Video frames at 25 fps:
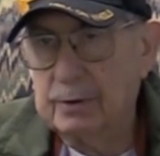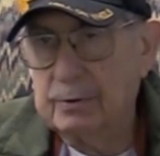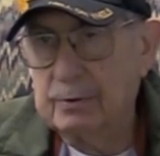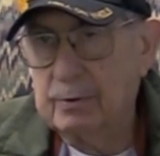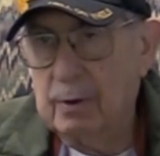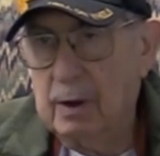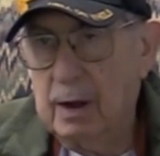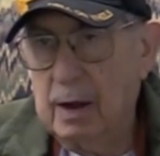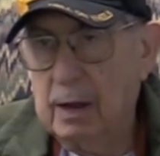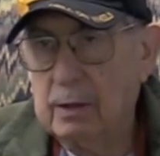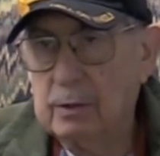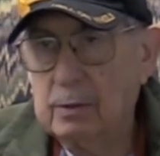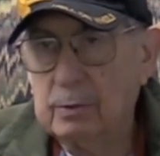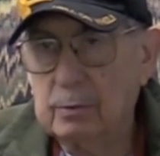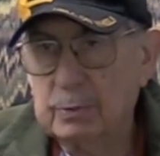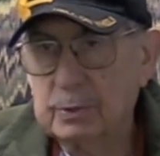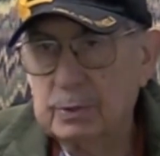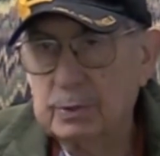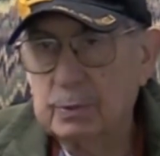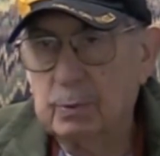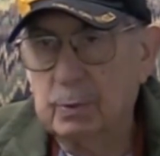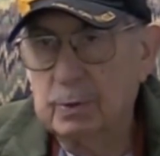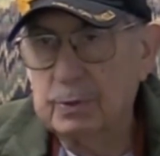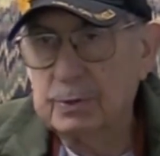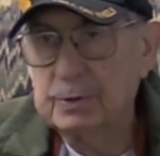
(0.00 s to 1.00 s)
the track. There
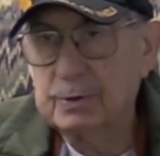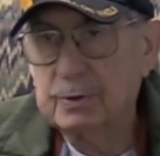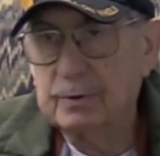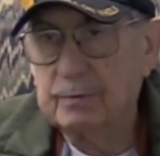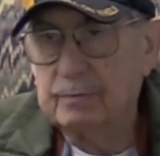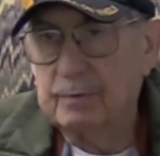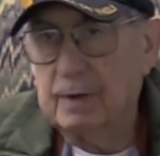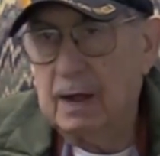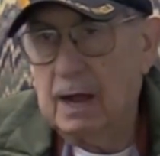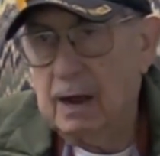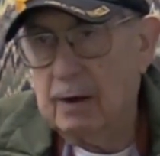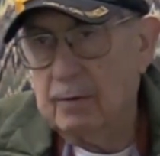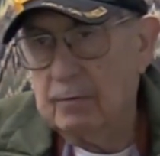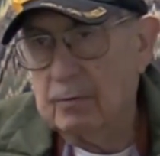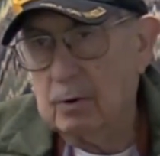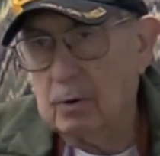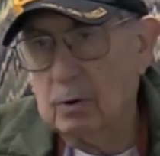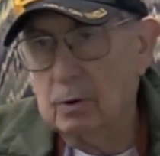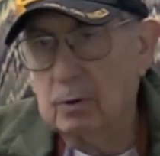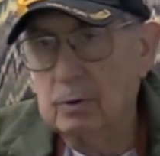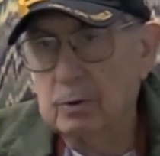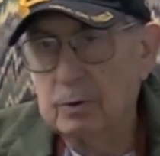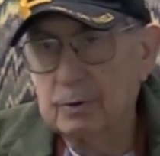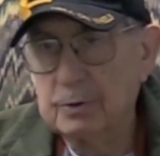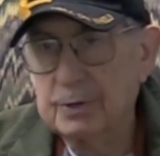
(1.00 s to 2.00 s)
was one
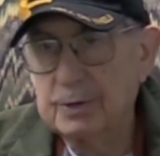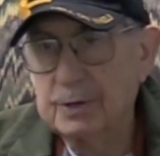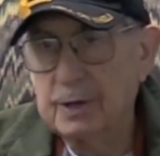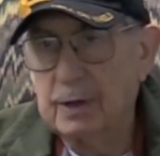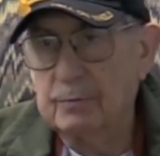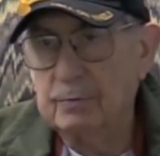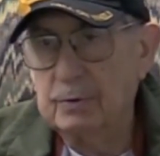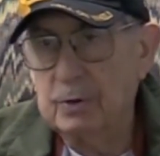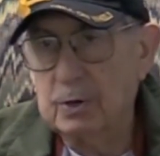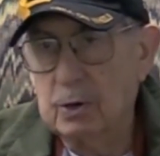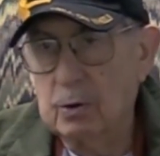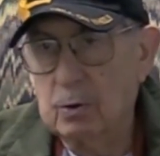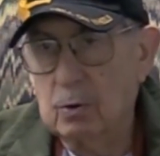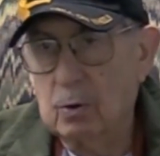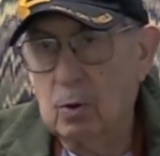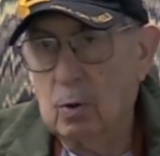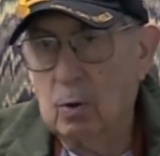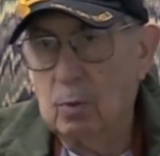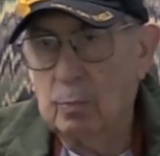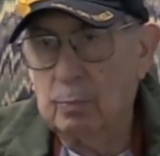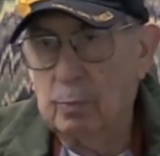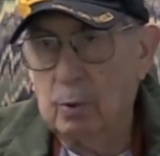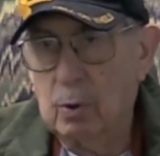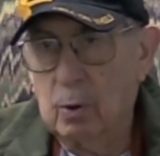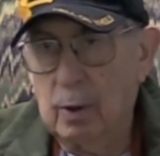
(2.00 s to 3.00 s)
survivor, a little
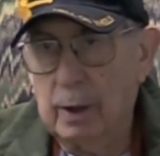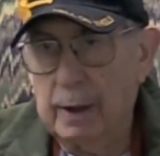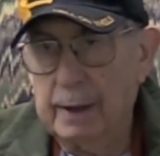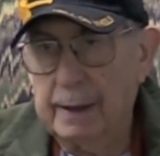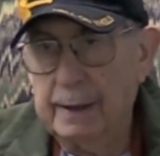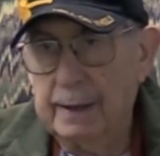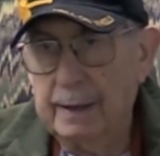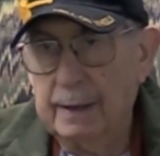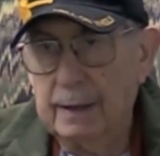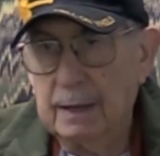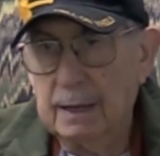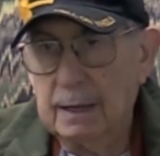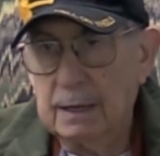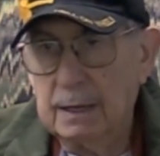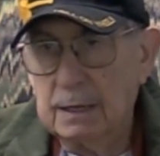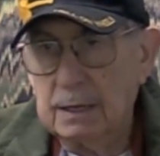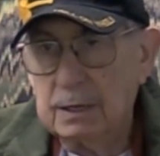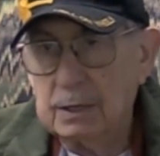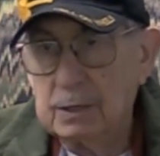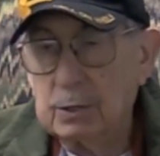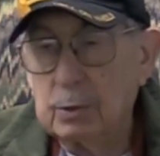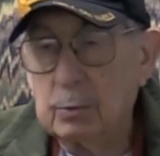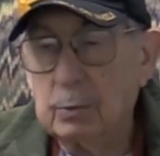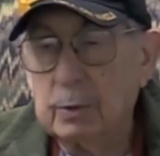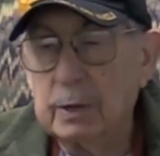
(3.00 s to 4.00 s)
7-year-old boy.
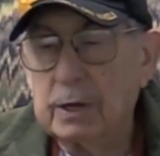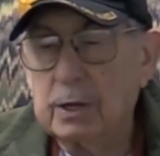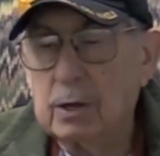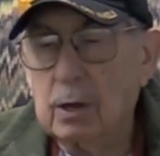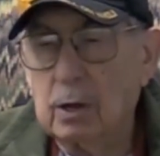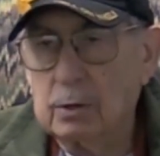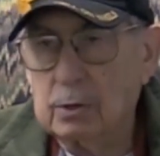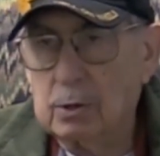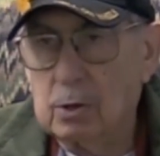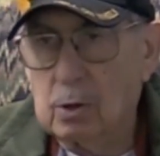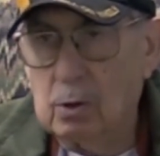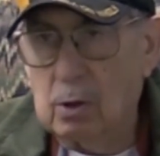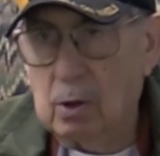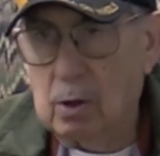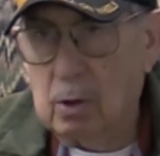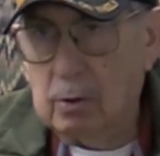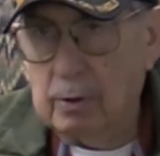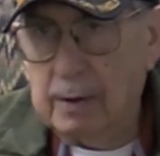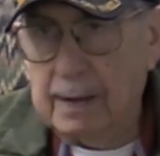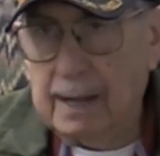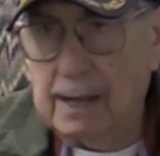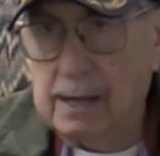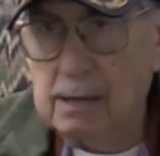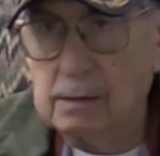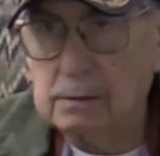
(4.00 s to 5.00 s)
So we got
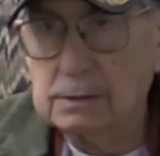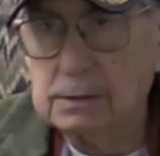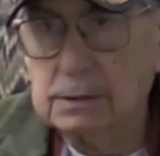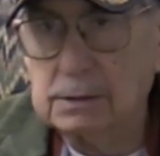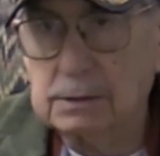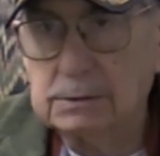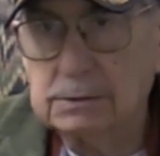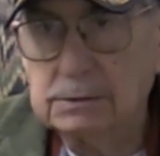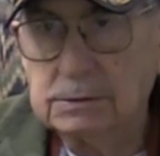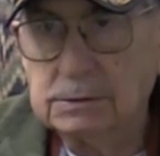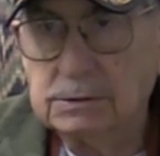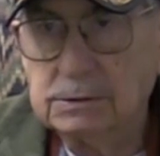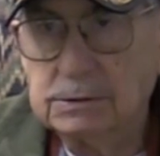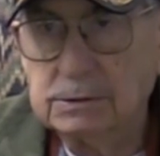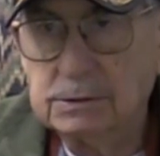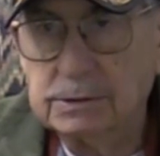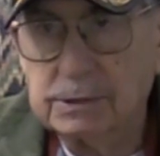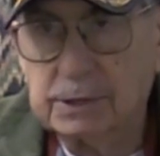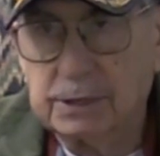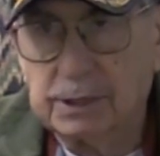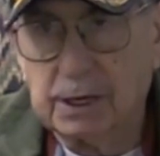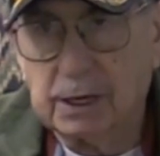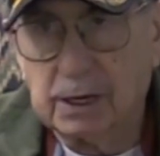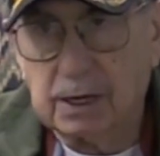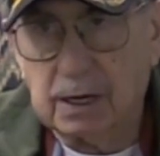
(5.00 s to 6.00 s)
called out
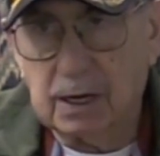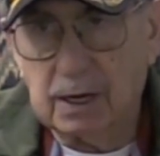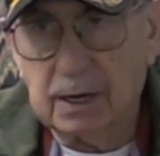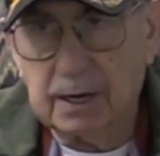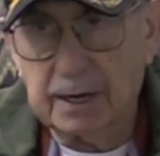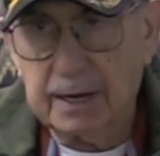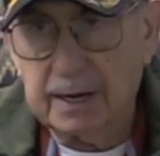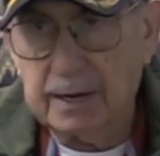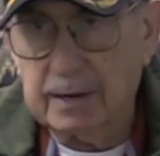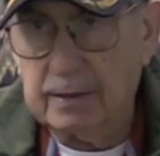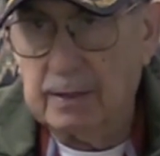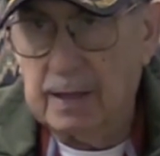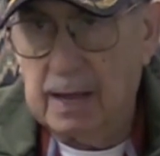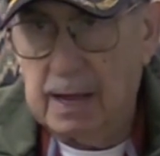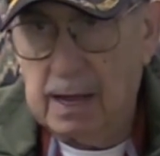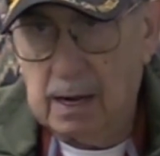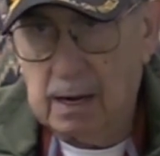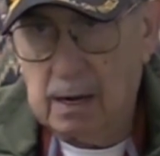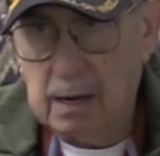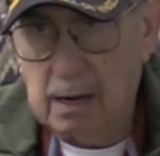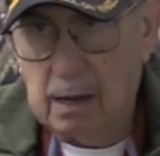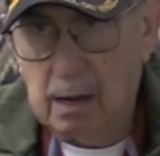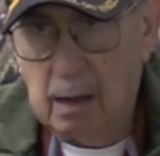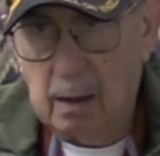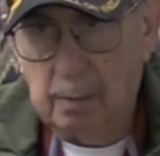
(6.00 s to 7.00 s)
to clean
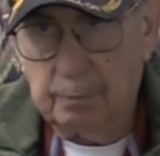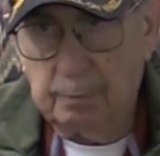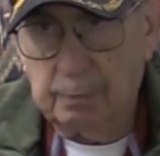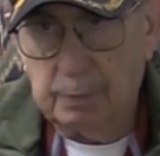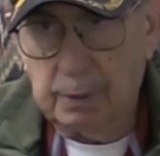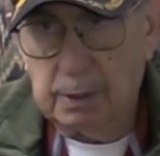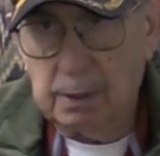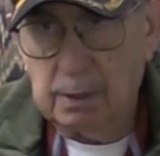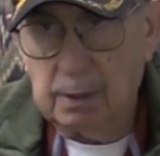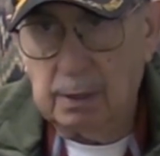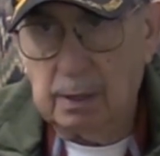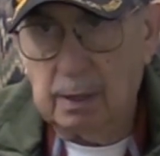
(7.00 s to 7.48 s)
that up.